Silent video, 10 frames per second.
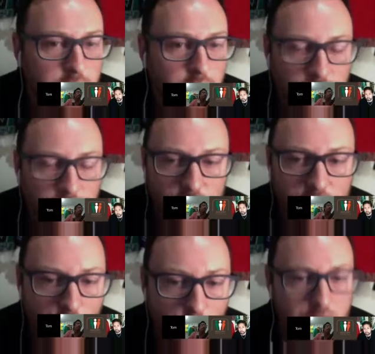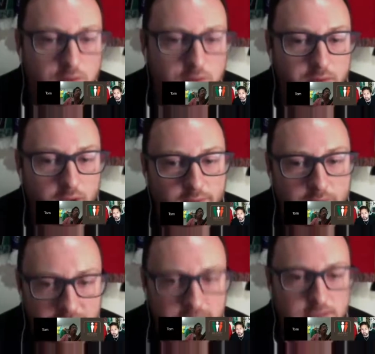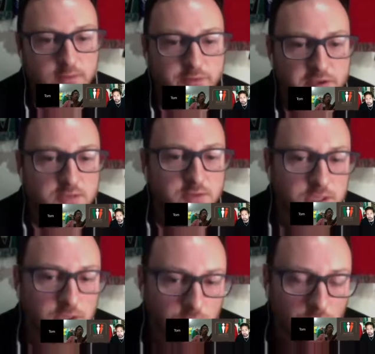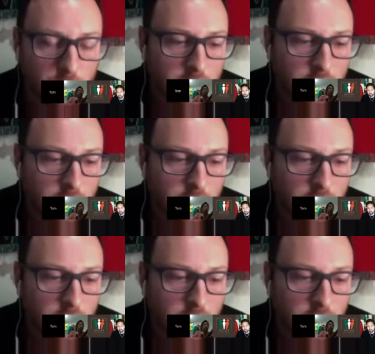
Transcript: if you're an owner of a Mexican first division club in